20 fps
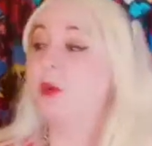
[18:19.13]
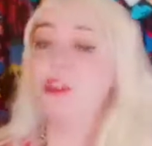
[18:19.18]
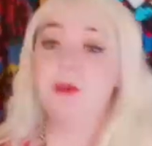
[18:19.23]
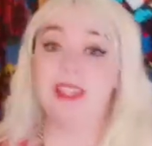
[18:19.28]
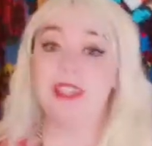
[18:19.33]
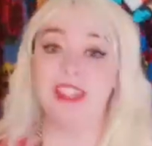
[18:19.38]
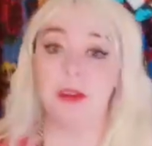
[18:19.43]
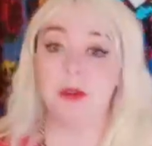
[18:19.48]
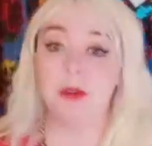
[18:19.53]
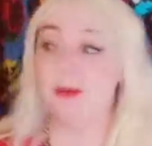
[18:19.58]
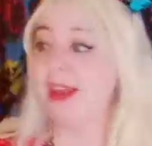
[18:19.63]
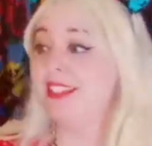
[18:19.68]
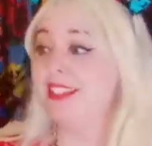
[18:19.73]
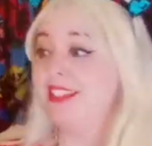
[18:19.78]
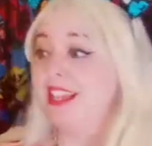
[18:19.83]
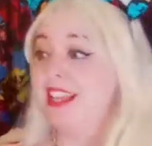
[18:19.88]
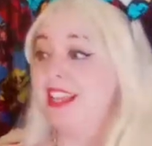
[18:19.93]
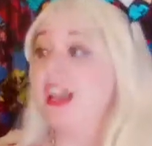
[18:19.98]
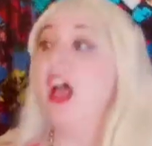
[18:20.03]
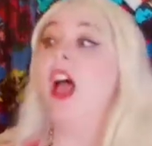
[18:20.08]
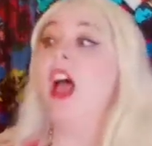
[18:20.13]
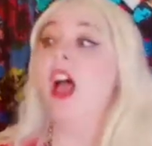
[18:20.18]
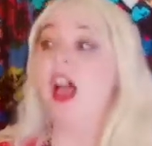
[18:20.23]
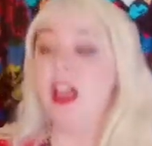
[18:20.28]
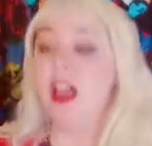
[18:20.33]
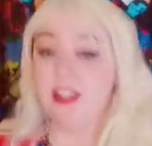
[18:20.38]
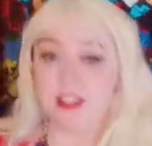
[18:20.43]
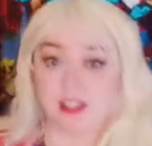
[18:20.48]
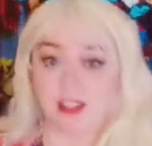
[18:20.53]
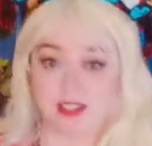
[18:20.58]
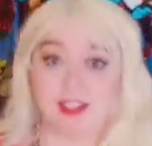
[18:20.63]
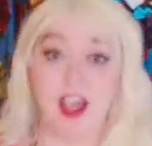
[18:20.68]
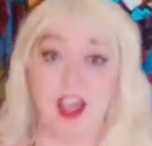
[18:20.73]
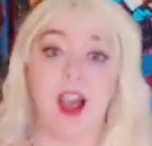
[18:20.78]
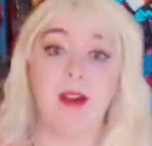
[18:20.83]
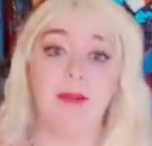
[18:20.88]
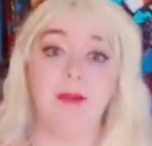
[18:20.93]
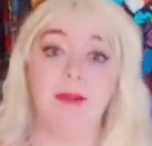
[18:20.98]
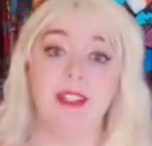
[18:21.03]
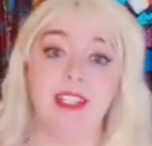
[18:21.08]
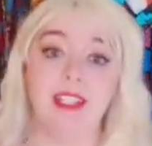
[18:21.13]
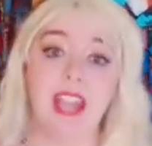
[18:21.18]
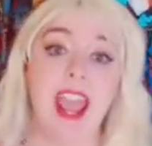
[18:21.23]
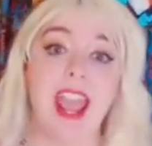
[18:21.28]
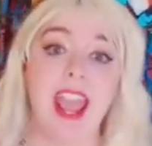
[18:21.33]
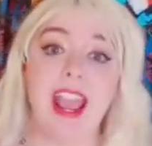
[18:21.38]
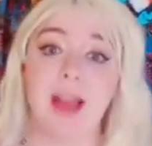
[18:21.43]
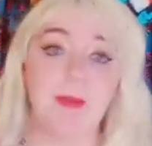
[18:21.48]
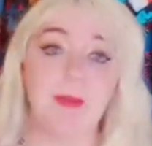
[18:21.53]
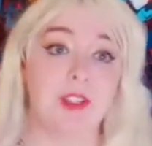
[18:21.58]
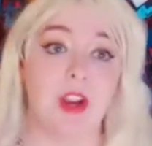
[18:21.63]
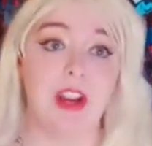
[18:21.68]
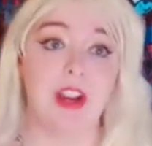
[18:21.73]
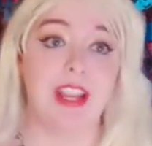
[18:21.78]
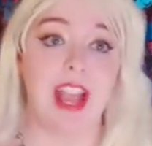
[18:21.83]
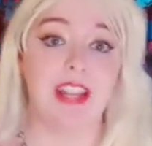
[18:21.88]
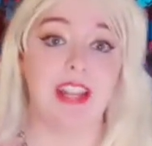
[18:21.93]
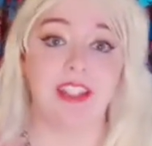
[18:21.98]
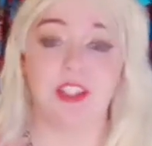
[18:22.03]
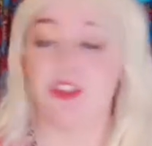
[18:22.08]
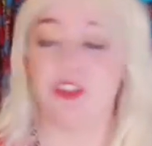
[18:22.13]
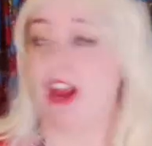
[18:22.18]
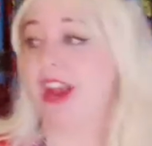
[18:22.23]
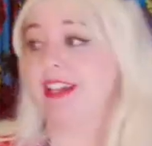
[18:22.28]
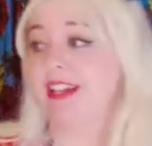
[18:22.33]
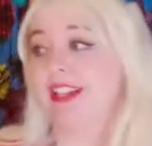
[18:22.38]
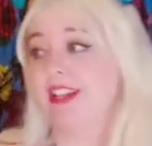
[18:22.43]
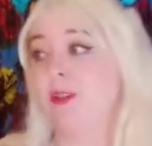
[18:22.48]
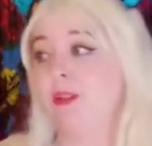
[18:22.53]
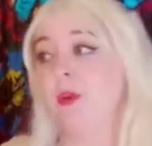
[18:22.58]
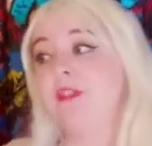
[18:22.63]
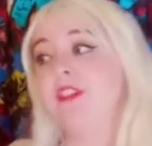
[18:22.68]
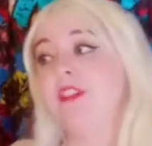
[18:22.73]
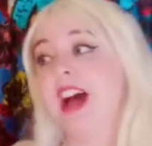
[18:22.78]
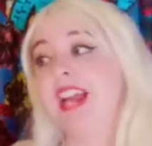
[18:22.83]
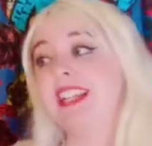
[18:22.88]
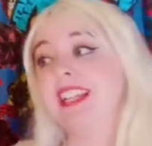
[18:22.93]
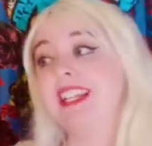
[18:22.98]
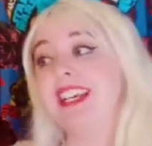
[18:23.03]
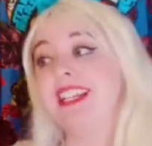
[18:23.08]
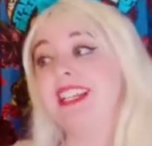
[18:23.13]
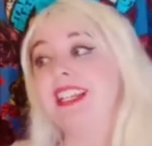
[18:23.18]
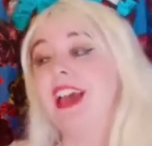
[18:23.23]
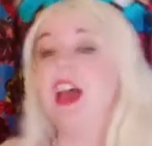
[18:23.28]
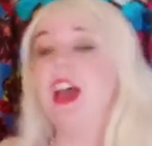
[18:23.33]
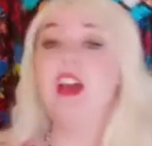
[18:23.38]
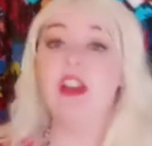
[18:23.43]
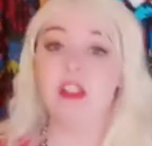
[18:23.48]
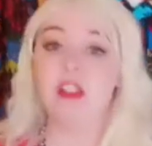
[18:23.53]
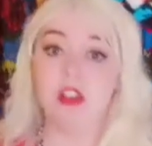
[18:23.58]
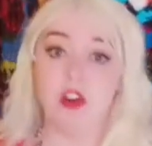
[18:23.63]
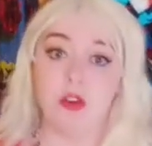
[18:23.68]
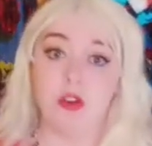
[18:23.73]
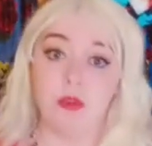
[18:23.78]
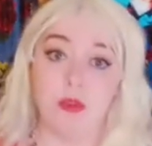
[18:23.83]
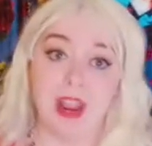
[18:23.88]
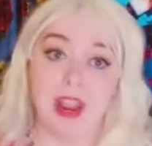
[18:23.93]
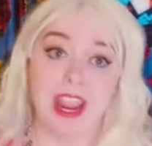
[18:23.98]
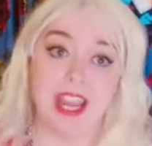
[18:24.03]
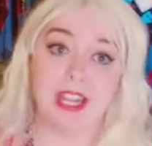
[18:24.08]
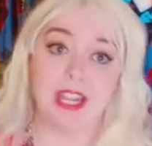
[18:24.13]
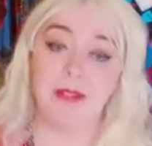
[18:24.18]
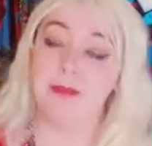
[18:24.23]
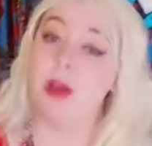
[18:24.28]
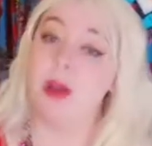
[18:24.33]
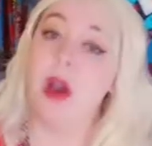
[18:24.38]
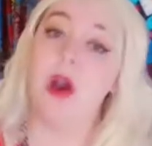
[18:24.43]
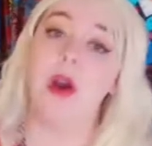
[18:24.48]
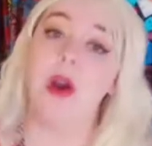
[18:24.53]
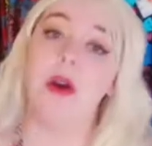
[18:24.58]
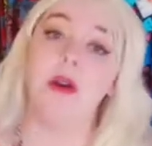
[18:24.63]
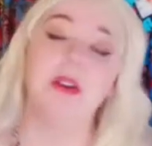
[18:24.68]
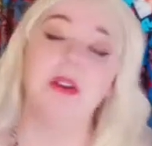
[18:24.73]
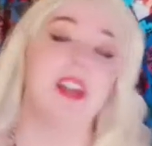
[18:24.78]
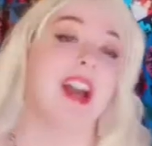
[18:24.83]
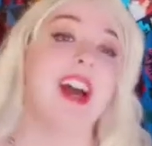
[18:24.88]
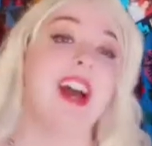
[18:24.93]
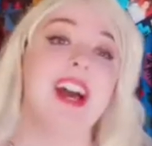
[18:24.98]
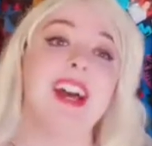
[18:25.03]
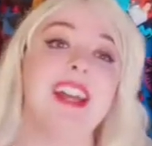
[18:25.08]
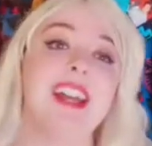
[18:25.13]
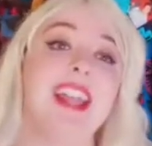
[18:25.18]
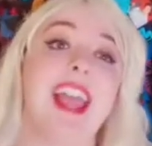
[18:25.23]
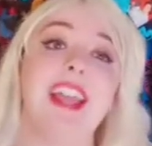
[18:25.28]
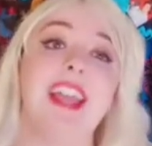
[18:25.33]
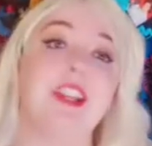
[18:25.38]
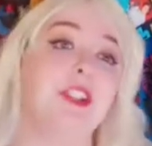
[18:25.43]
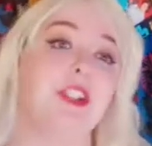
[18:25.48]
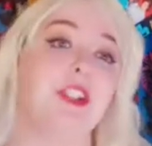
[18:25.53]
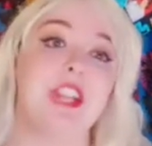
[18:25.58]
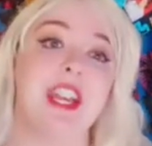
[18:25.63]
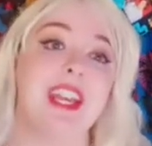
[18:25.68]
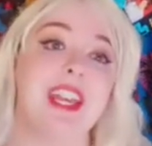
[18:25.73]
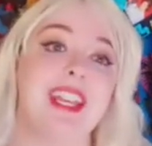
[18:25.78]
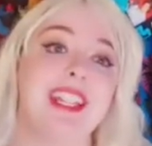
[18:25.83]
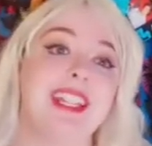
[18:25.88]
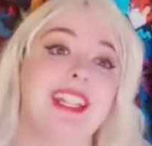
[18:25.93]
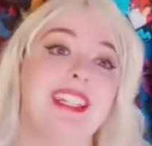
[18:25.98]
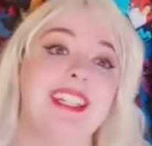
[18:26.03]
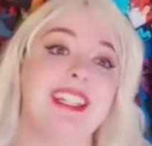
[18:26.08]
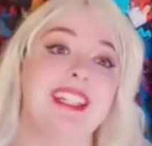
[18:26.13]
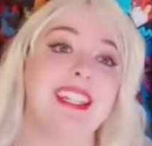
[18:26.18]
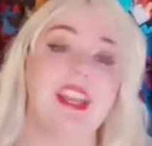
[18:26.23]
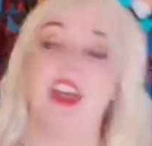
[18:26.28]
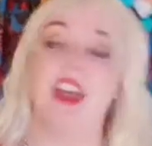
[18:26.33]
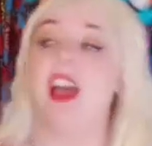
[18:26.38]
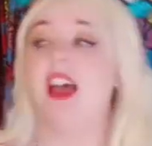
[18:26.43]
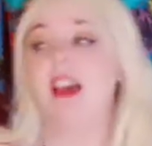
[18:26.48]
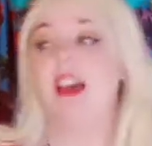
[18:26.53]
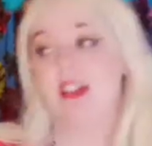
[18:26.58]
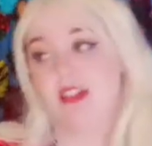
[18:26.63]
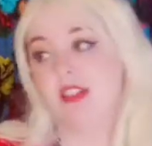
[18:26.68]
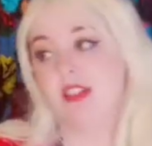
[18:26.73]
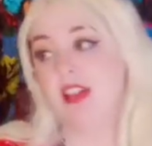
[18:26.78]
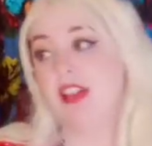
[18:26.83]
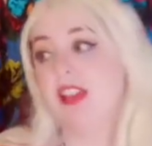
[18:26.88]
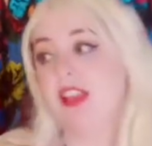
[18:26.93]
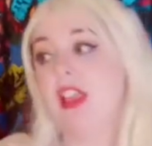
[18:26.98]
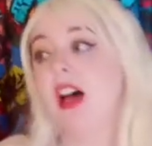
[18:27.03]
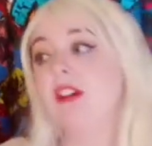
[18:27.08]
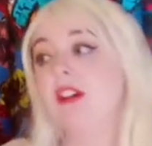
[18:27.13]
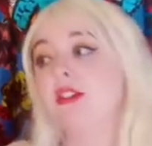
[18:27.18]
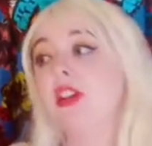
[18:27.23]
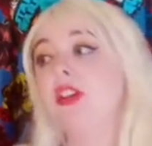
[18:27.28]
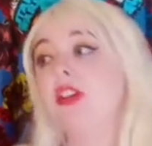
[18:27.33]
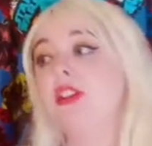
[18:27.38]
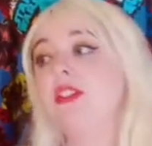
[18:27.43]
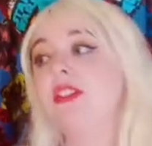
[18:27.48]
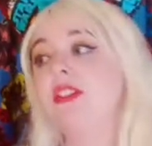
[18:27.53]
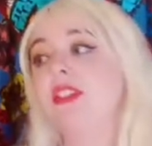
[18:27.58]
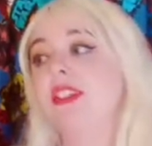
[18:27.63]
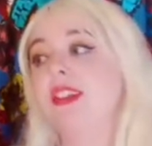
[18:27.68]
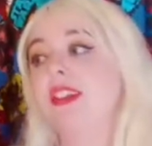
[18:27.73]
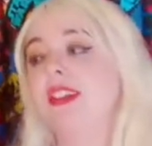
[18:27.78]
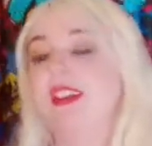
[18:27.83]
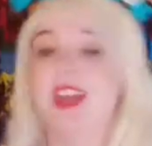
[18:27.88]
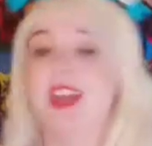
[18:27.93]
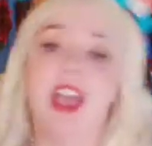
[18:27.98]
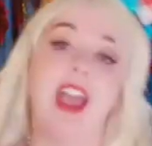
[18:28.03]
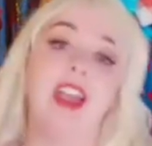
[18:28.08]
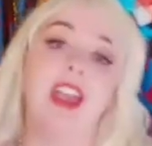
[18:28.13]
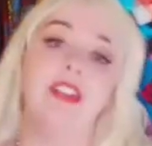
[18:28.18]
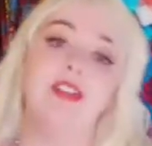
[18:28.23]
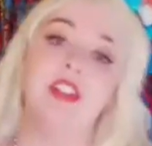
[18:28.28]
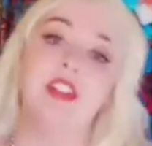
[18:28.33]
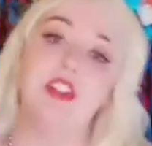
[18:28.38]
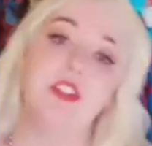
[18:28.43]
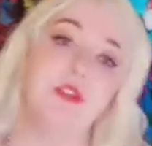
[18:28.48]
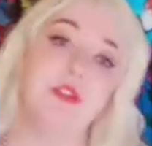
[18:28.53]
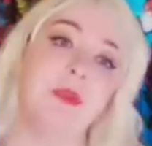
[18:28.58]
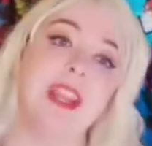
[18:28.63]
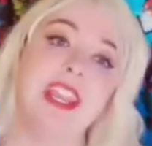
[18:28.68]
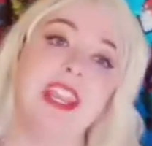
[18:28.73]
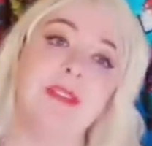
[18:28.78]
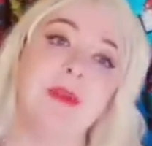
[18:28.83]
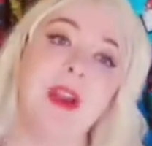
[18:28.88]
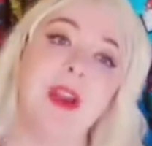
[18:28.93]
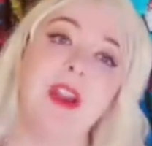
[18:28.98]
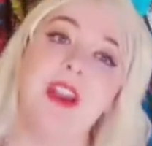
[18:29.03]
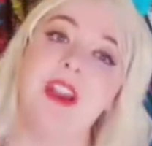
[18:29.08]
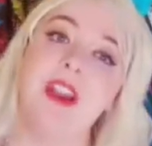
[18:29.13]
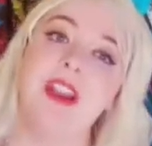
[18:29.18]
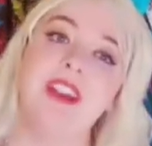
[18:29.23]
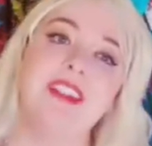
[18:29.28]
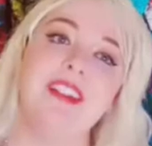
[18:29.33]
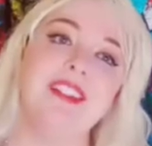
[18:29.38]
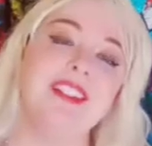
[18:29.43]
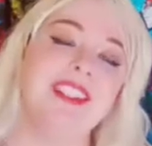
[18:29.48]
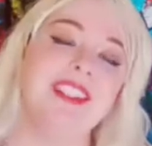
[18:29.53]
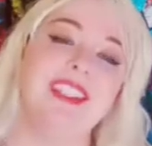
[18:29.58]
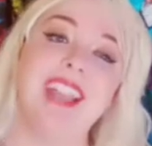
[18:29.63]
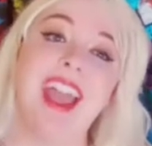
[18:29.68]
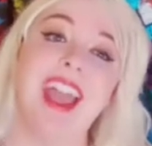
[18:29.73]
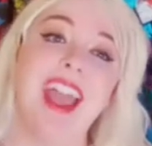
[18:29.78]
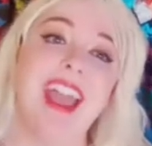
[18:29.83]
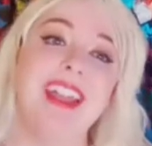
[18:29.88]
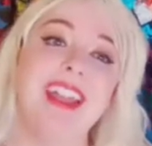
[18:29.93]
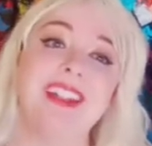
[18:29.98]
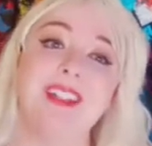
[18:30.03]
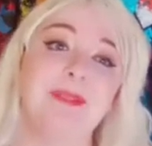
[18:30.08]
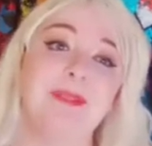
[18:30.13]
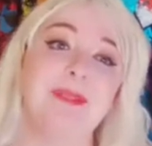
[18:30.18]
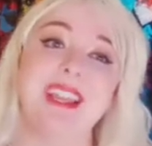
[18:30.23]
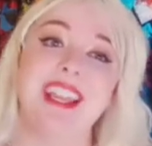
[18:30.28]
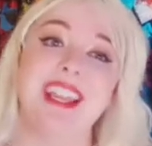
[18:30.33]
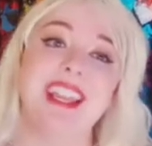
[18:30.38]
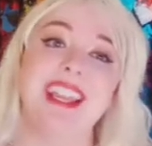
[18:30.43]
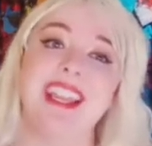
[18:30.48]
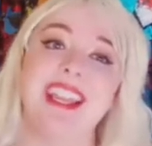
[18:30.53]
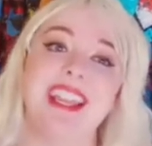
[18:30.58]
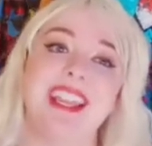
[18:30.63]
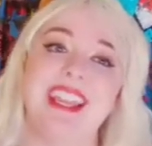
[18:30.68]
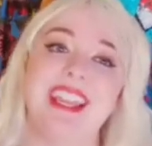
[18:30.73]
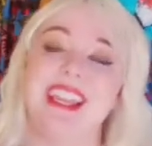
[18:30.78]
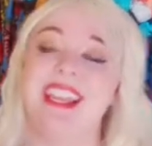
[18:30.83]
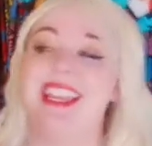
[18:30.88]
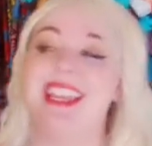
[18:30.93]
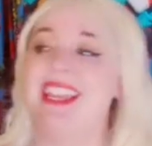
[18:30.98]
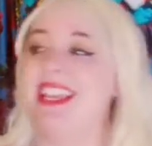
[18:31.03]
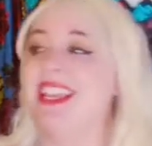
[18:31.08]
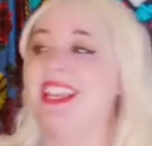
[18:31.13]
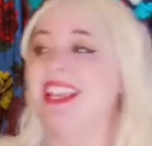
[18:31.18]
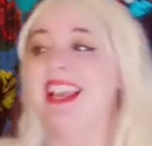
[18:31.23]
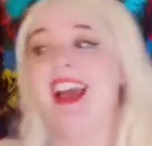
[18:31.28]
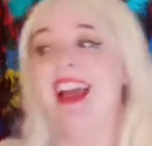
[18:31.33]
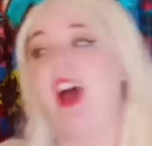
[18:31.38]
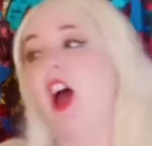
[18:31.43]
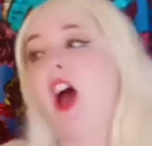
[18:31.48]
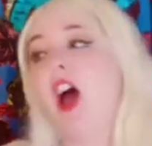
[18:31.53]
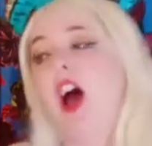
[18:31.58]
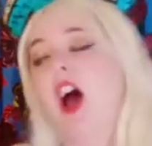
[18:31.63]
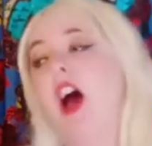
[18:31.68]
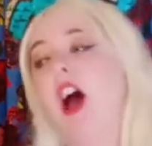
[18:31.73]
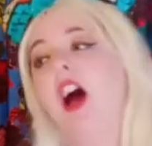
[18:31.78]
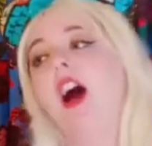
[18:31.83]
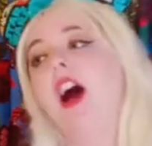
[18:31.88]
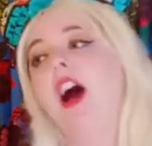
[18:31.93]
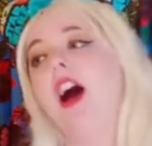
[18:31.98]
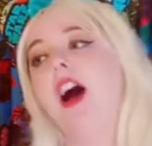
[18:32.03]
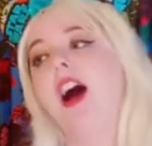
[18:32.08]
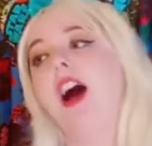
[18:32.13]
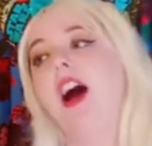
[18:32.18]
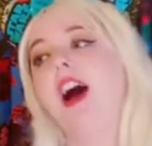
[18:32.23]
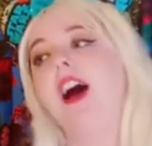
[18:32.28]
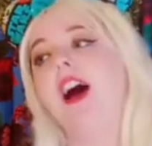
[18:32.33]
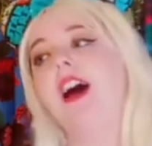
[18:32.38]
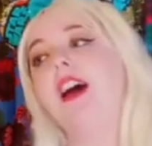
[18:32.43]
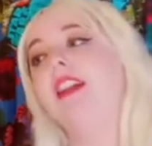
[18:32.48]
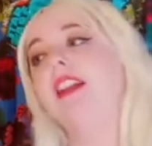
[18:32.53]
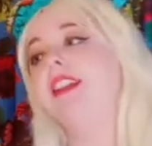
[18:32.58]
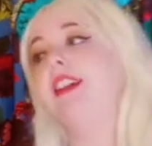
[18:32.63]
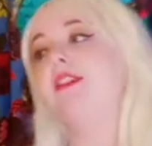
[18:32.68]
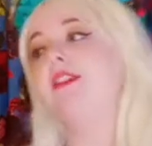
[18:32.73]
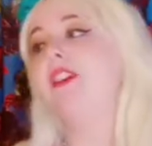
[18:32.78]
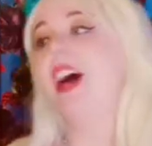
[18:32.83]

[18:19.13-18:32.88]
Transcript: what do we think we might see? Someday, I'm sorry, got distracted. We'll find it. The rainbow connection the lovers, the dreamers, and me. All of